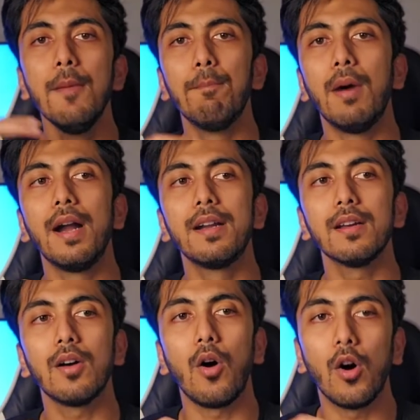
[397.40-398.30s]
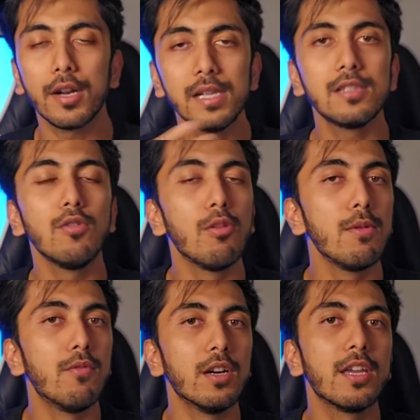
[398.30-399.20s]
but or else you will
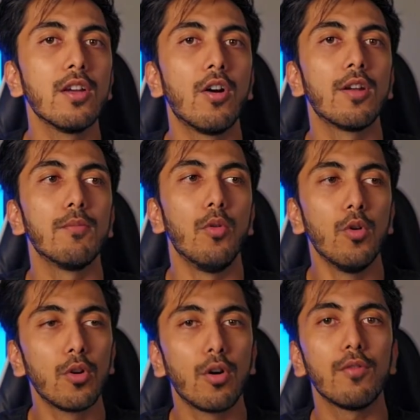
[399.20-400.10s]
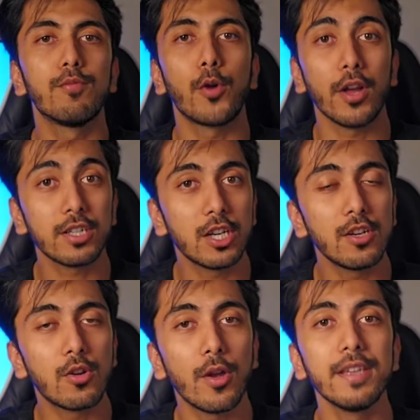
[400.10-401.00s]
be working on more of
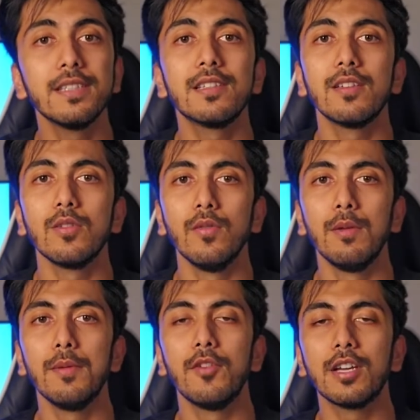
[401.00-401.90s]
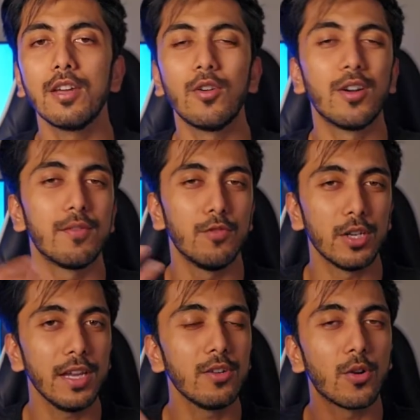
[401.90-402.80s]
production drawings, you will be working on
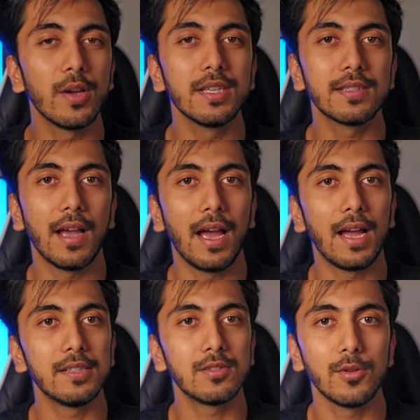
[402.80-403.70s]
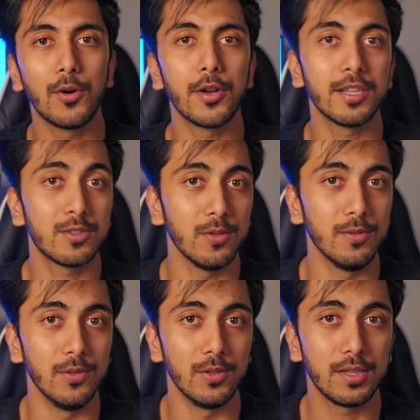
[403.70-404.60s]
working drawings, and so on and
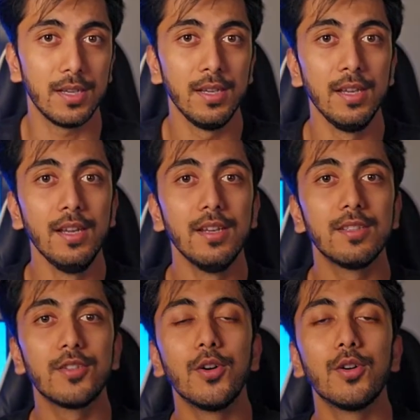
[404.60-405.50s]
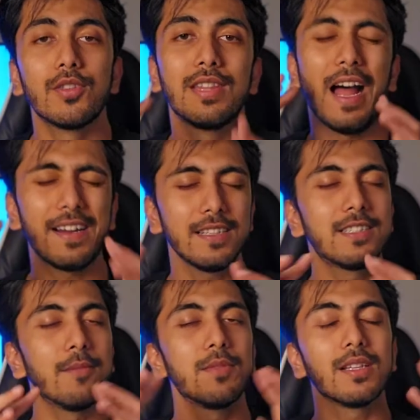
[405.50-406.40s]
so forth. So that
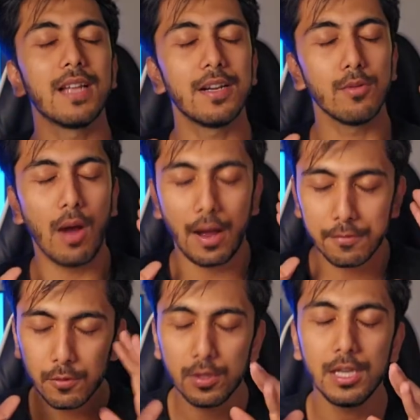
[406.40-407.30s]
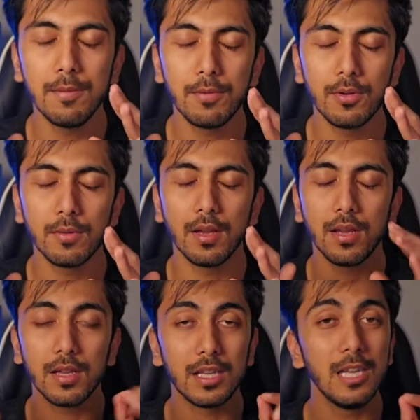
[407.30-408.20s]
is something that you have to keep
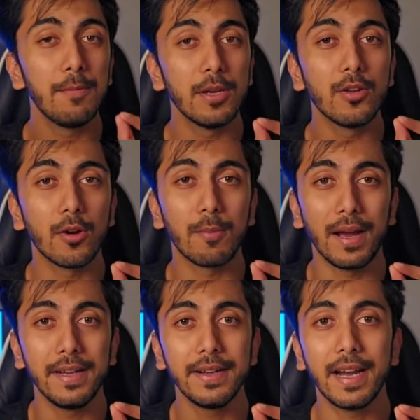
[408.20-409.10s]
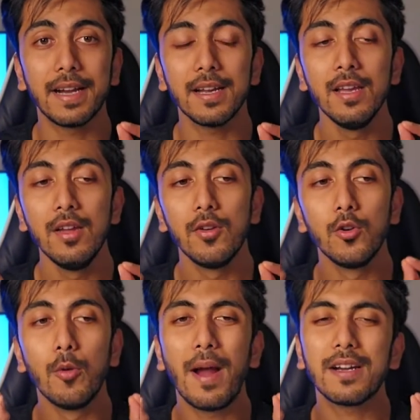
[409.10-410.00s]
in your mind, that
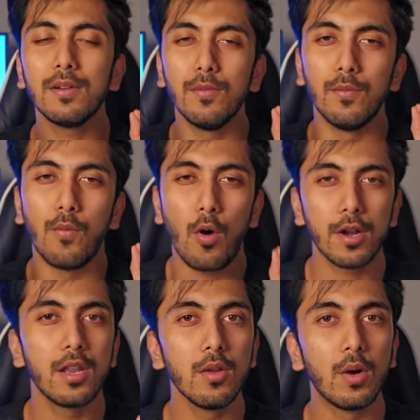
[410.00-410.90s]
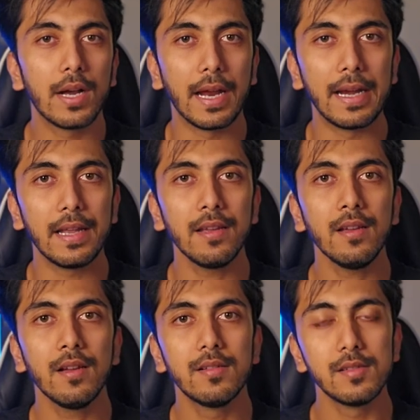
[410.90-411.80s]
no matter what you are
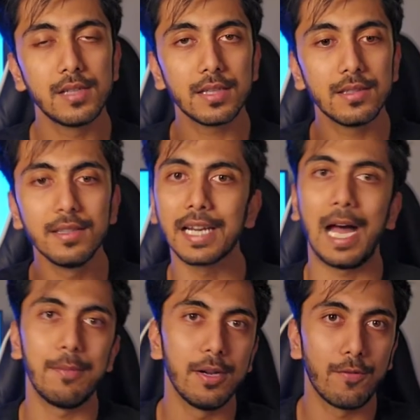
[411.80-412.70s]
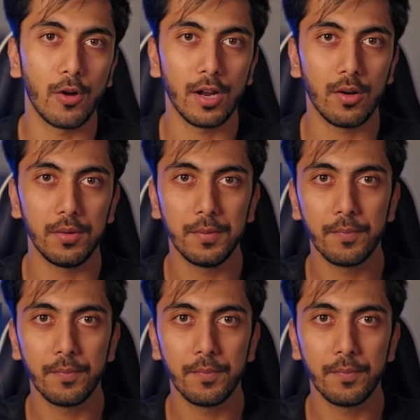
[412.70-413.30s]
getting, just grab it for now.